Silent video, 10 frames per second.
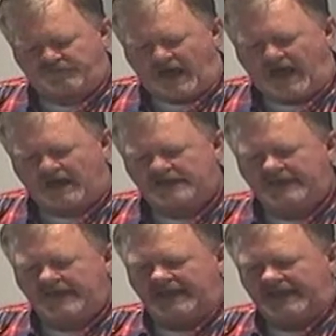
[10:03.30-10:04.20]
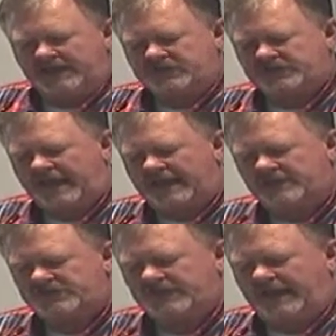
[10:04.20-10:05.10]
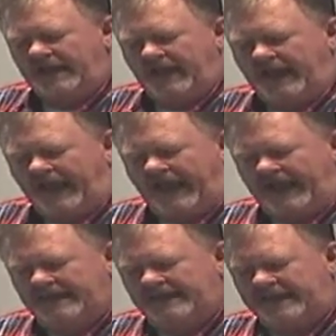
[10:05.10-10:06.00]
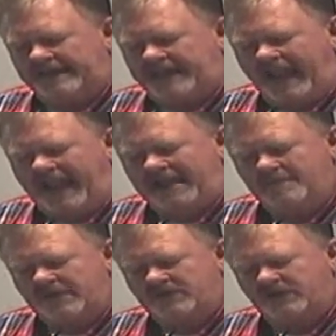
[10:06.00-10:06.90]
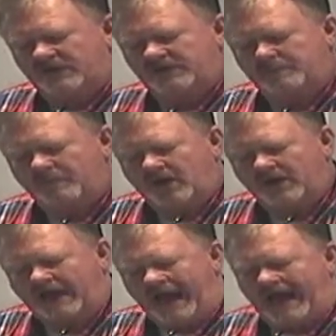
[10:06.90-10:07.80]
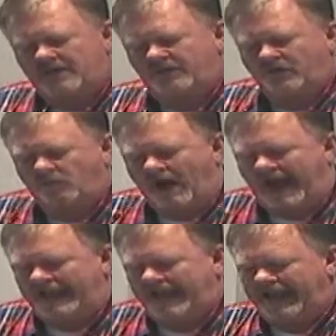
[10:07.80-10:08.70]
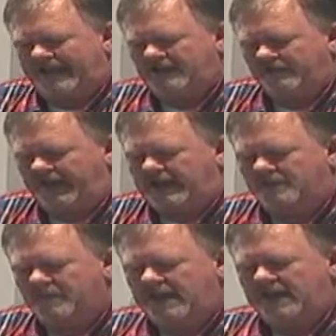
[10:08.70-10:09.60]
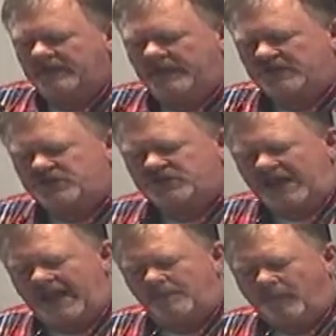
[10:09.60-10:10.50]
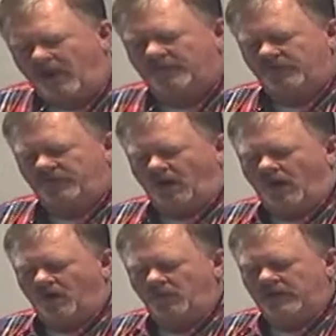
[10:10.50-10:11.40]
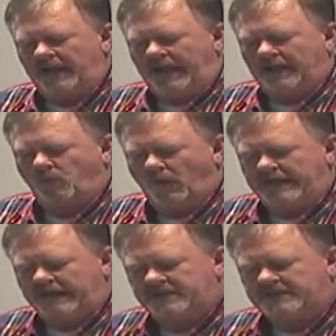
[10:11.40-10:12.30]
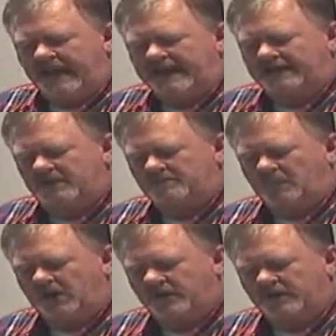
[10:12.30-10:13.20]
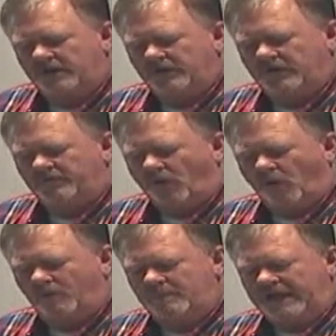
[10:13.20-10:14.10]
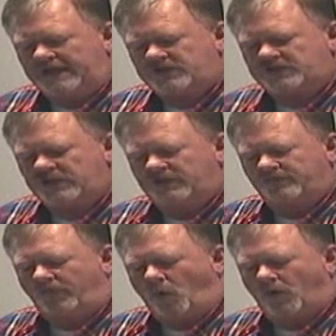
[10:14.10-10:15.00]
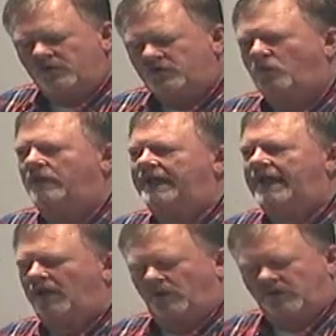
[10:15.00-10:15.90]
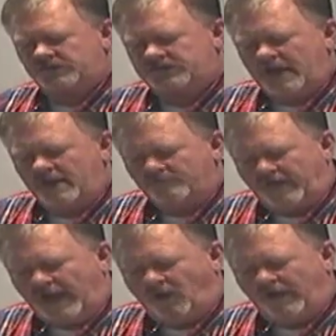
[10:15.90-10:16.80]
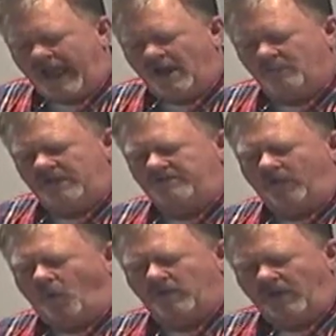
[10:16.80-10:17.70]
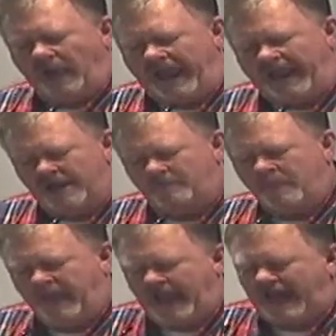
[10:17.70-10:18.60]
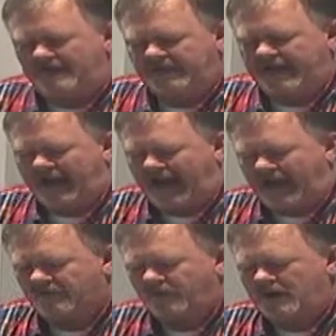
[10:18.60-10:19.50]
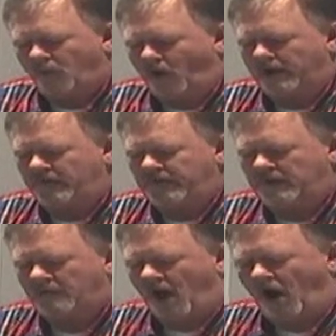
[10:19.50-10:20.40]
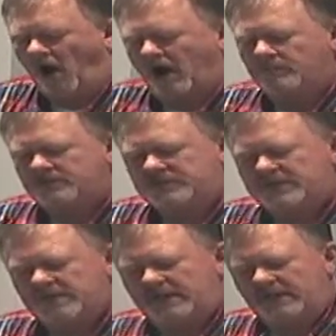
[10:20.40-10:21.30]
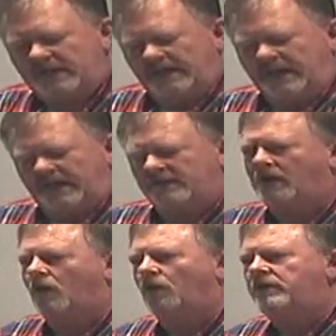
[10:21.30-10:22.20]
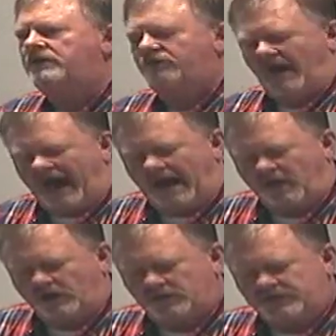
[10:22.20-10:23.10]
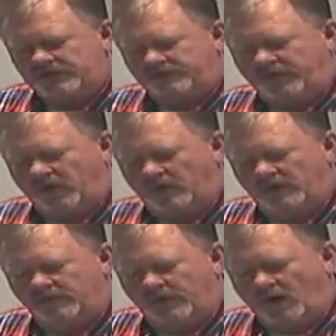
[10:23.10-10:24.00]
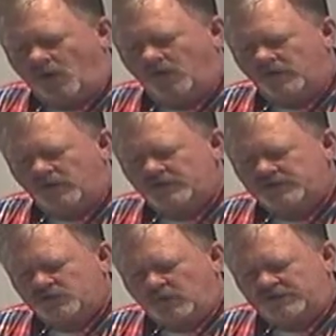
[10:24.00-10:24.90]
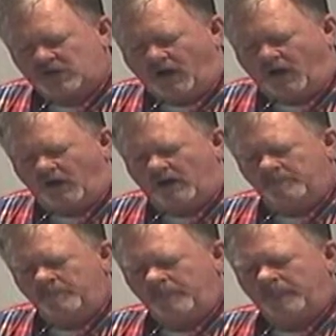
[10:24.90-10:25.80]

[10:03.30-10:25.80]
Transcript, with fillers: flock. He says, And he came and took the book out of the right hand of him that sat upon the throne. And when he had taken the book, the four beasts and the four and twenty elders fell down before the Lamb, having every one of them harps and golden vials full of odors, which are